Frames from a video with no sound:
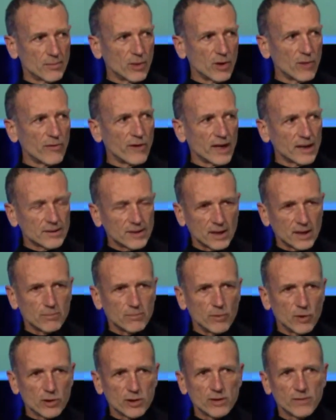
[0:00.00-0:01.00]
The simple fact
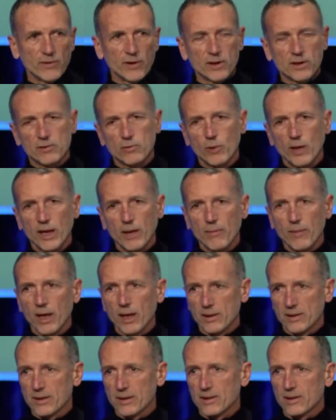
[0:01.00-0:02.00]
that most of us wear
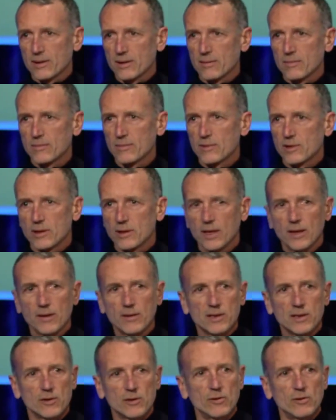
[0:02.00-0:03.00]
masks
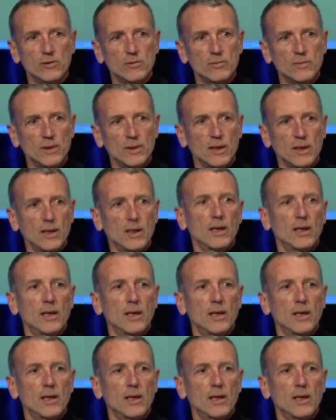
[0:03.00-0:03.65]
today in this room